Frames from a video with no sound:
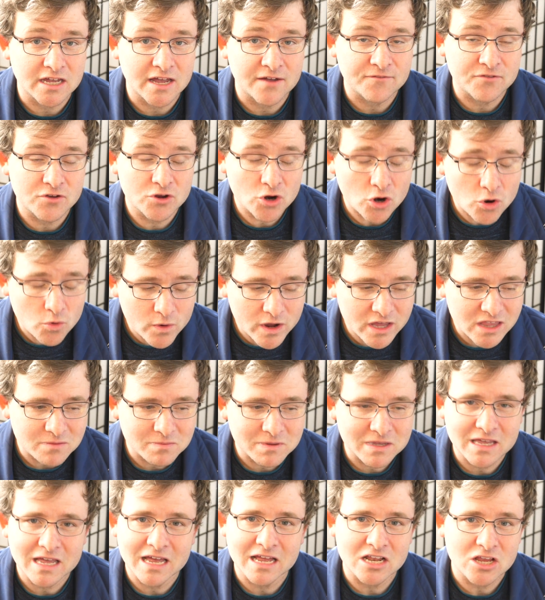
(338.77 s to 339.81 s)
If you're with
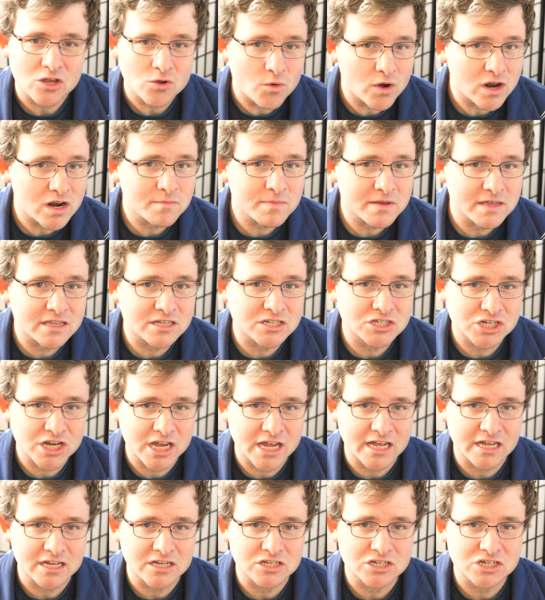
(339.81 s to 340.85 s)
me and you want to be the
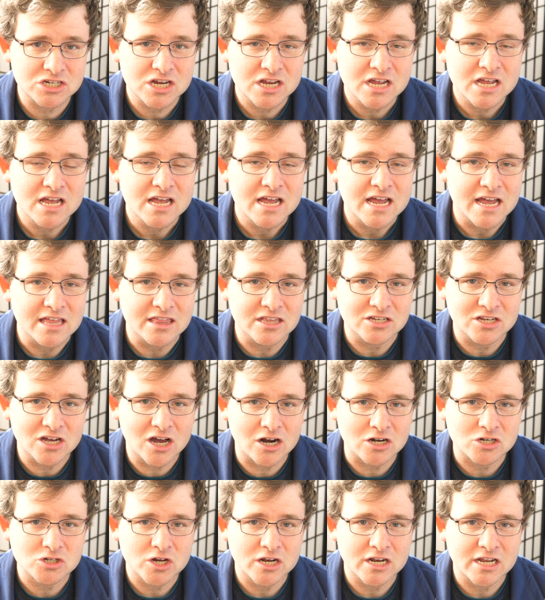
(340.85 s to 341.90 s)
change in the
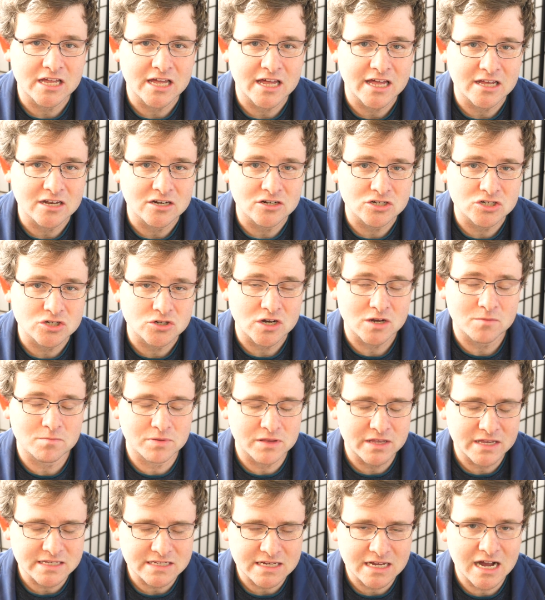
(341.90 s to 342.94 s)
dog training industry,
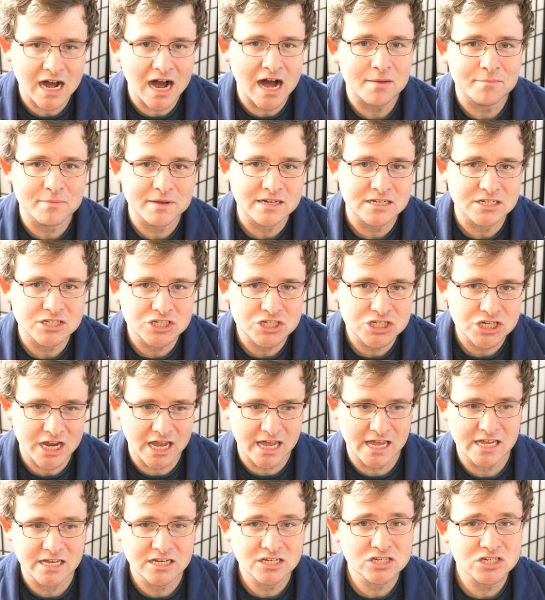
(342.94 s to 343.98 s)
please comment
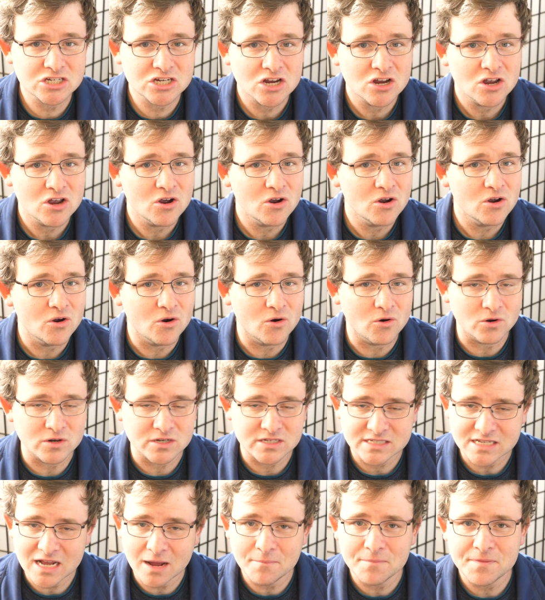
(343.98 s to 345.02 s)
change or
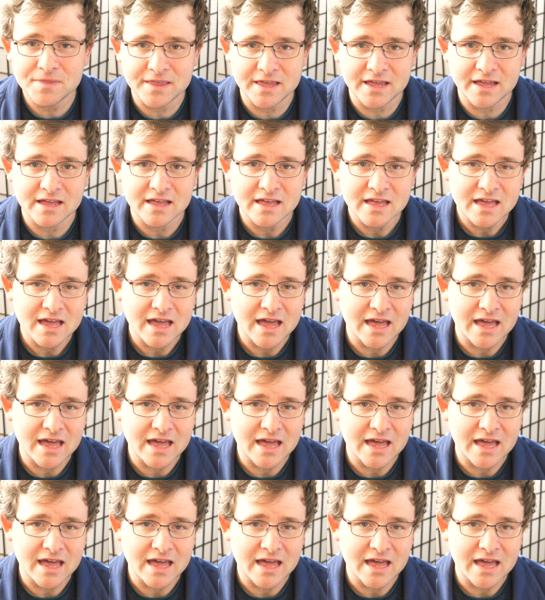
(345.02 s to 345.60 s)
something,